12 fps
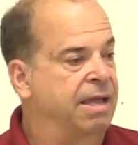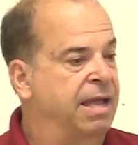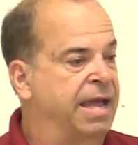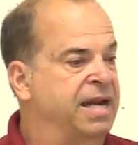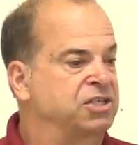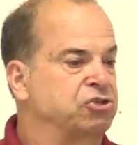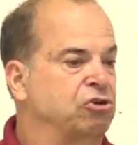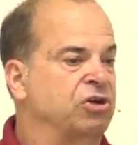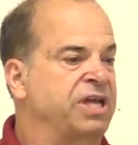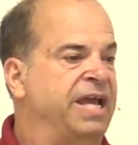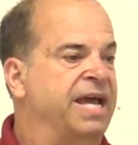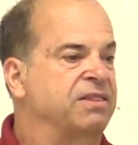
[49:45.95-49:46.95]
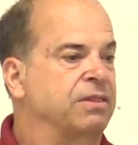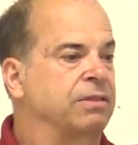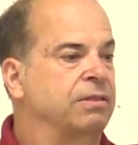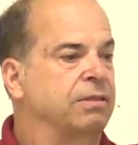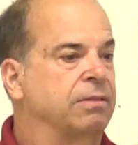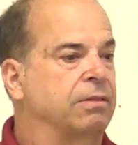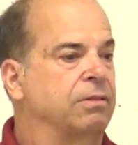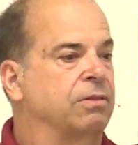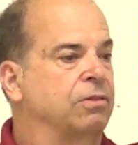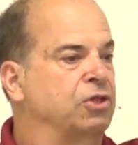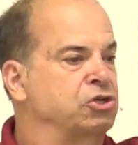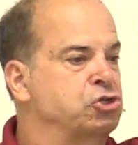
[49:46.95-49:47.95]
and it's looking at
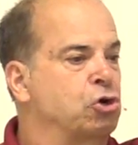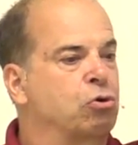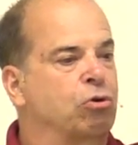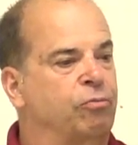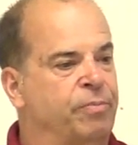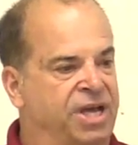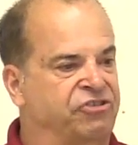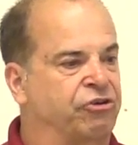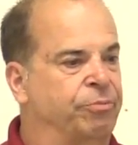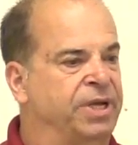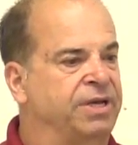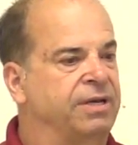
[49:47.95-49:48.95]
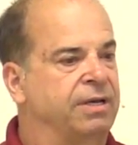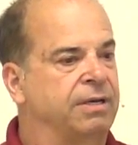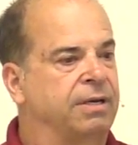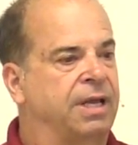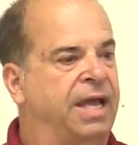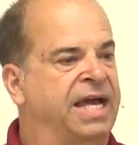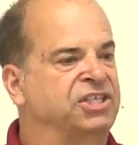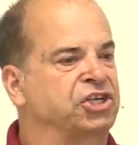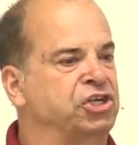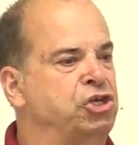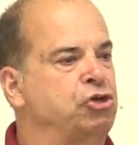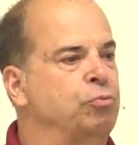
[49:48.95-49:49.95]
the total measurement as
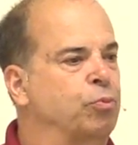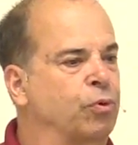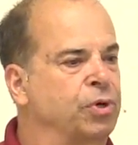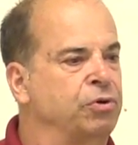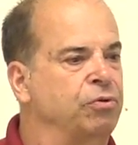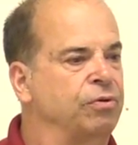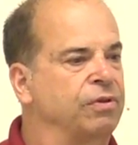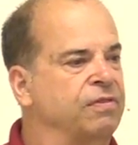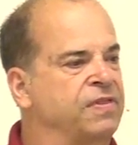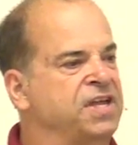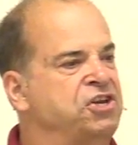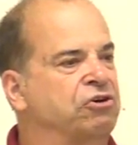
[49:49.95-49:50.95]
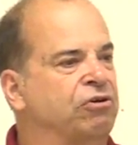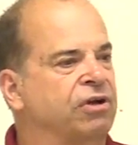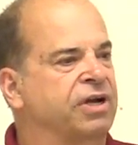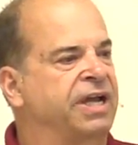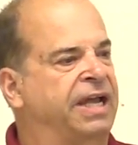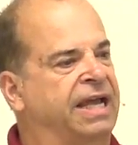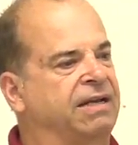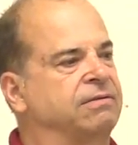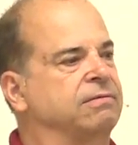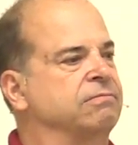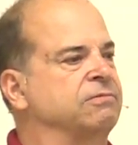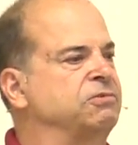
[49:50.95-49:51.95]
a cube root, then you're looking at
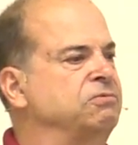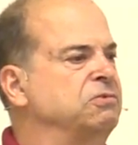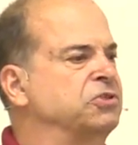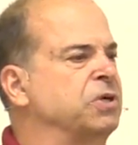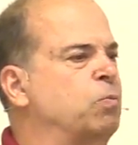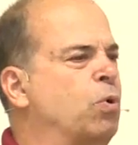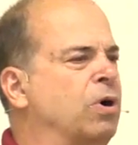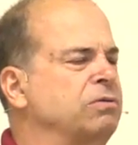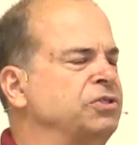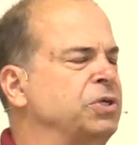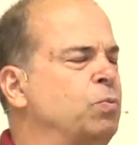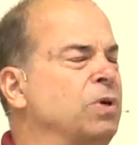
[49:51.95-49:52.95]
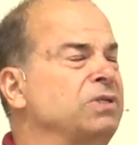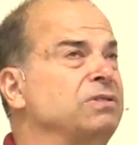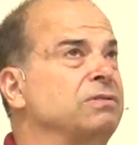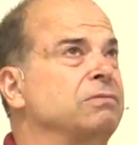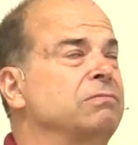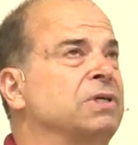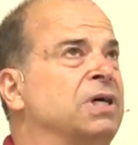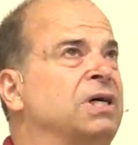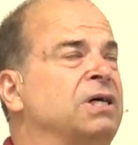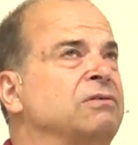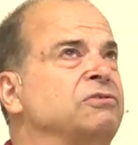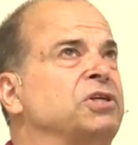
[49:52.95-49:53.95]
somewhere, somewhat,
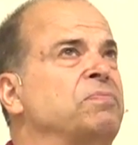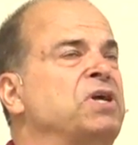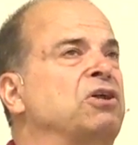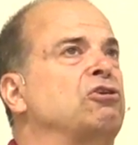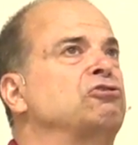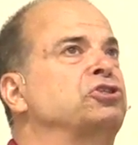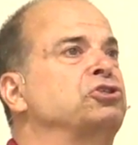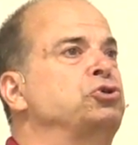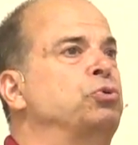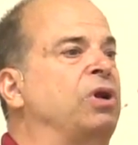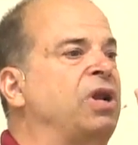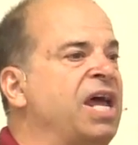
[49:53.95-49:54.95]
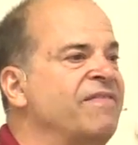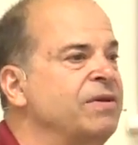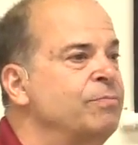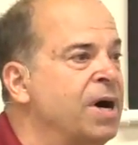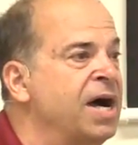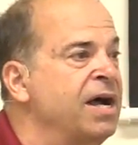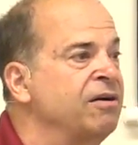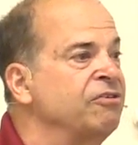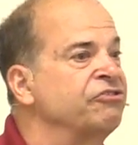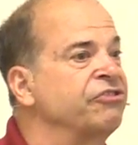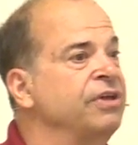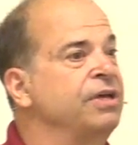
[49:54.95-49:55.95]
uh, something closer to 11
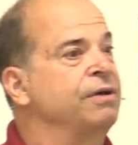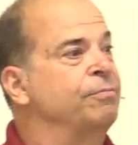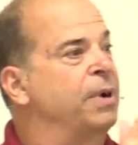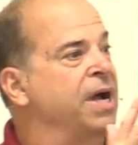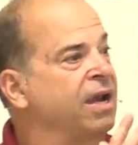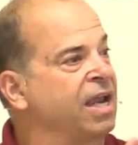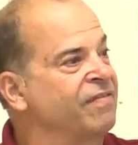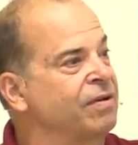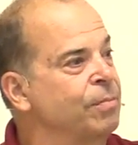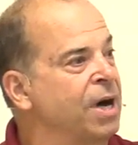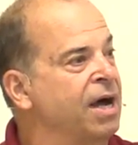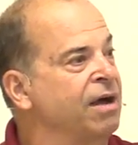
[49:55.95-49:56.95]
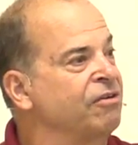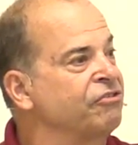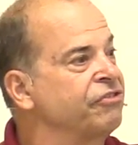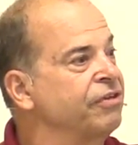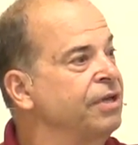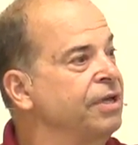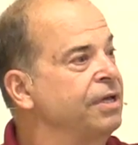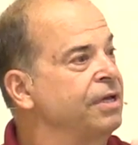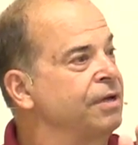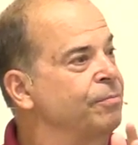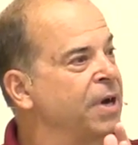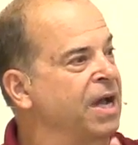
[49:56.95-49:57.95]
miles by 11 miles
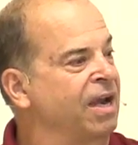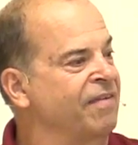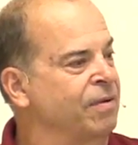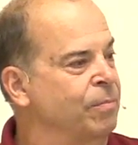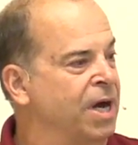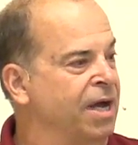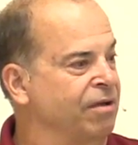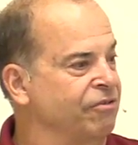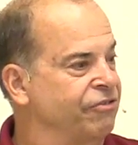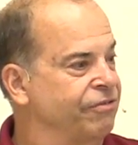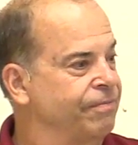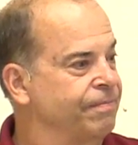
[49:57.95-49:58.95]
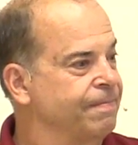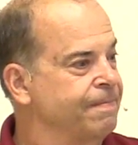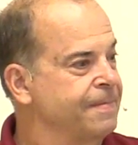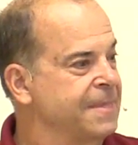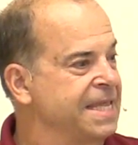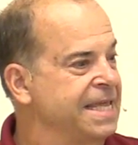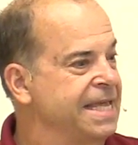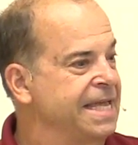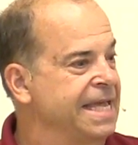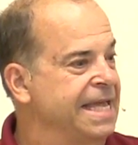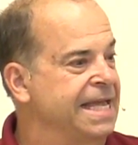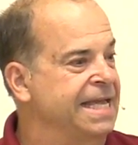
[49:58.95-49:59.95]
by 11 miles.
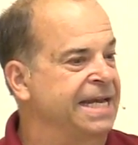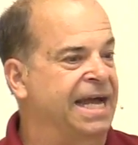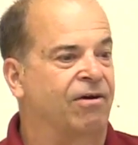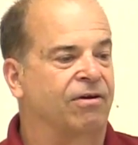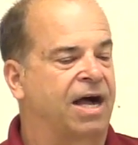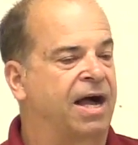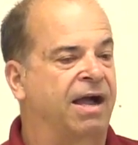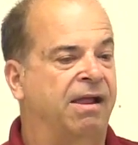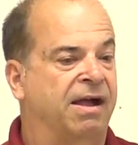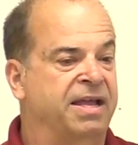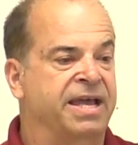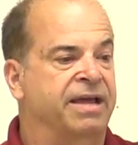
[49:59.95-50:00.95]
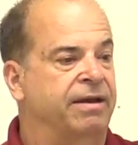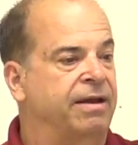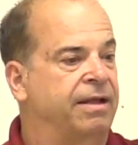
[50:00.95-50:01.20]
Now, again,